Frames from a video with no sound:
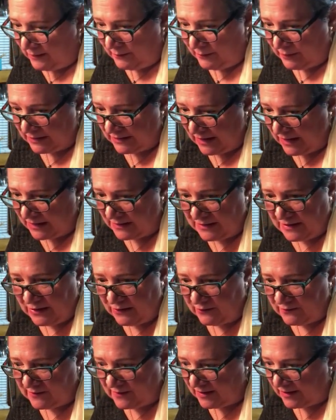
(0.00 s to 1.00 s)
But God
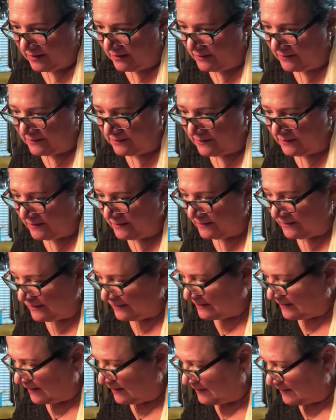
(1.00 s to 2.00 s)
knows
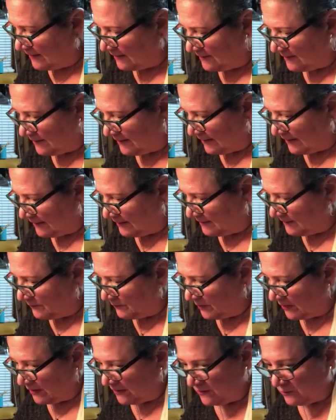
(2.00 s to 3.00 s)
it got Nixon in
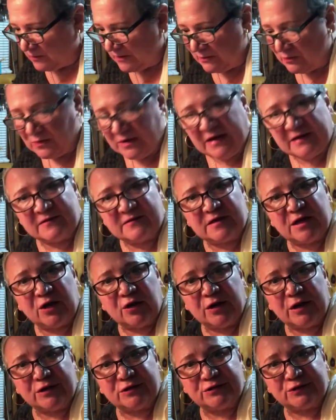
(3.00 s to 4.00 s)
because people got
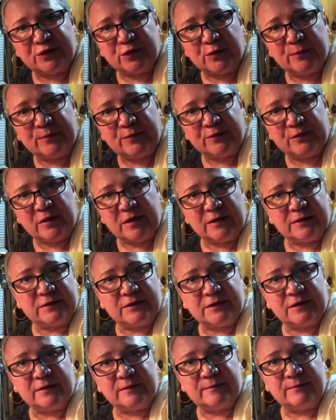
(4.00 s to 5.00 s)
scared. I sure hope they're not
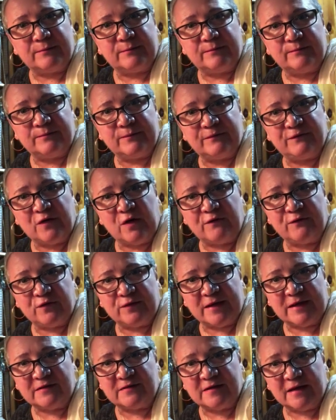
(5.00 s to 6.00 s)
going to fall for
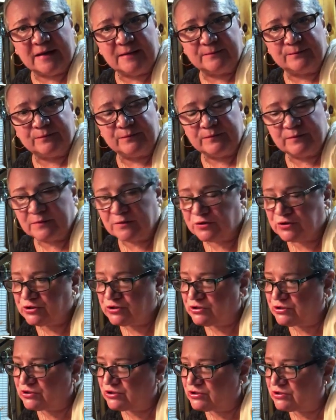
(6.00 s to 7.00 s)
that same
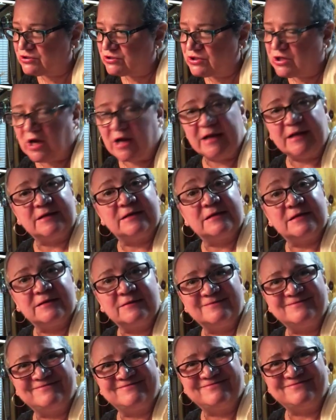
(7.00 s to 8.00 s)
shite
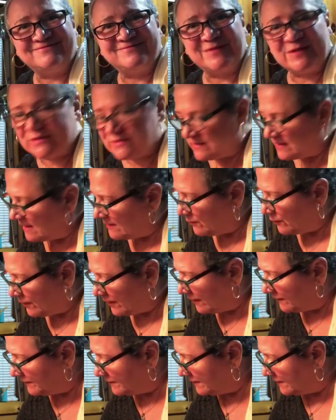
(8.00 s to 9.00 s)
this time
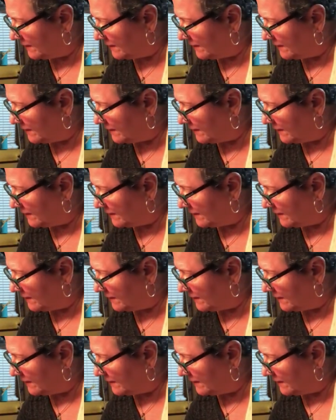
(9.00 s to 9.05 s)
around.